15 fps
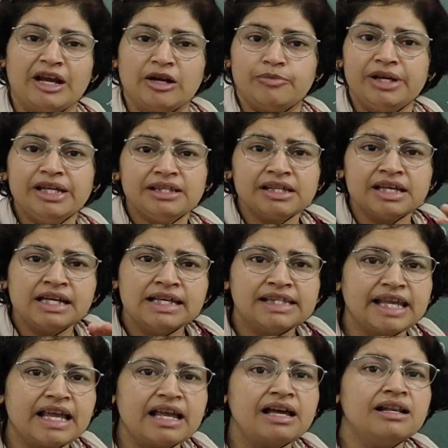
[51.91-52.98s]
that means
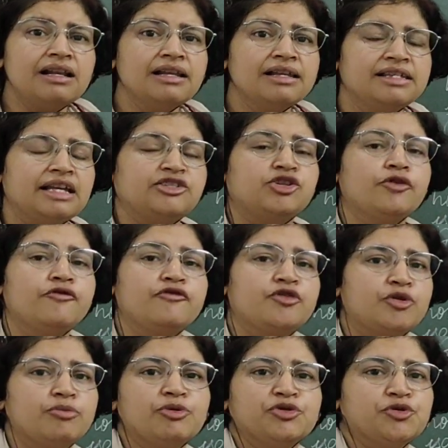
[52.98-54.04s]
single set of
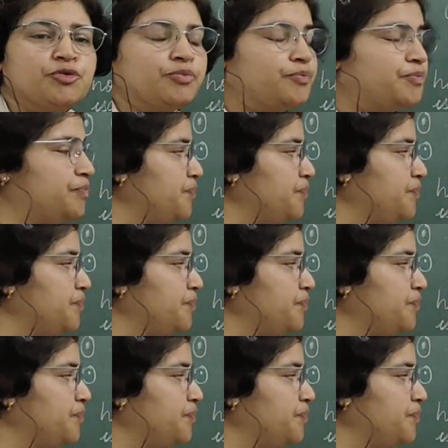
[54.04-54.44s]
chromosomes.